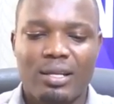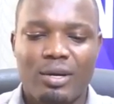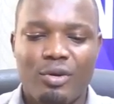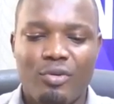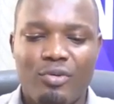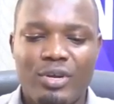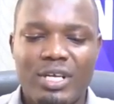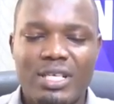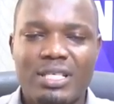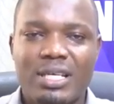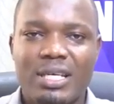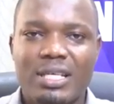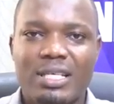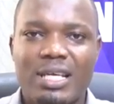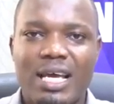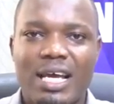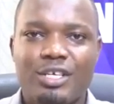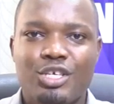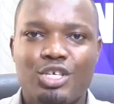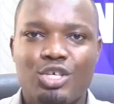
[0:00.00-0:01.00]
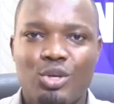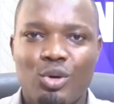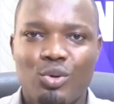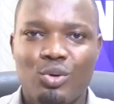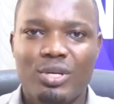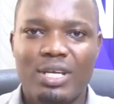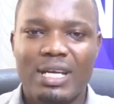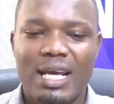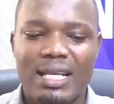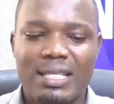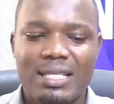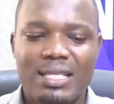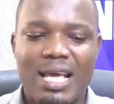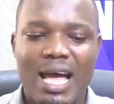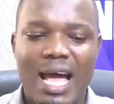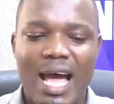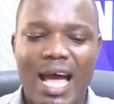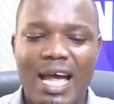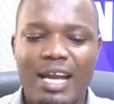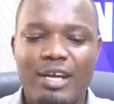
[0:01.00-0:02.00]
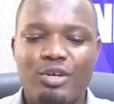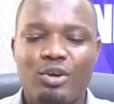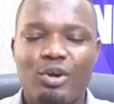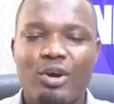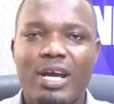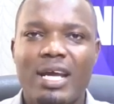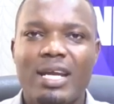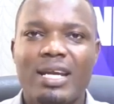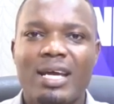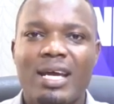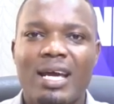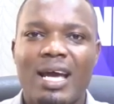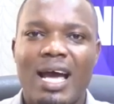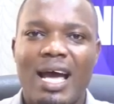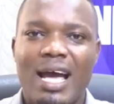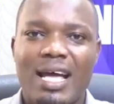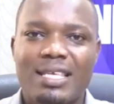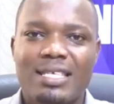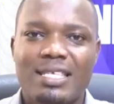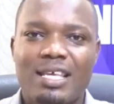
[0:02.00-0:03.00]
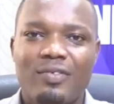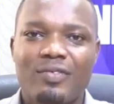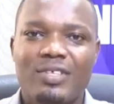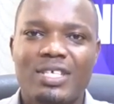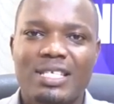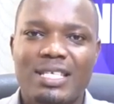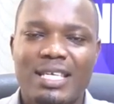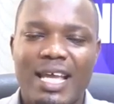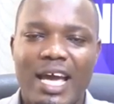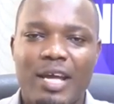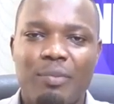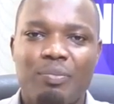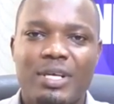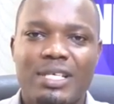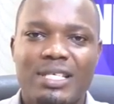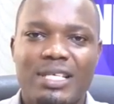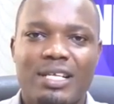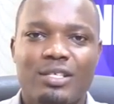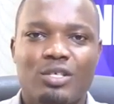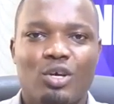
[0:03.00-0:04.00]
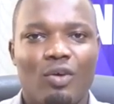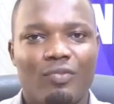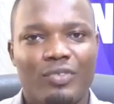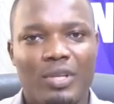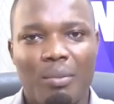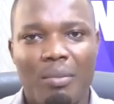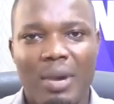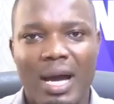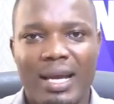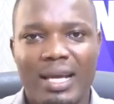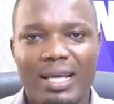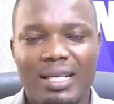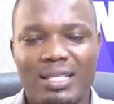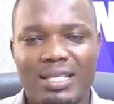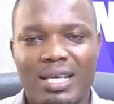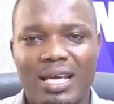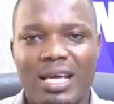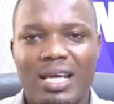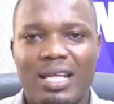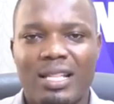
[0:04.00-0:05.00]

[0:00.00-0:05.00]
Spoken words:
Research has shown that Android has 79% of the market.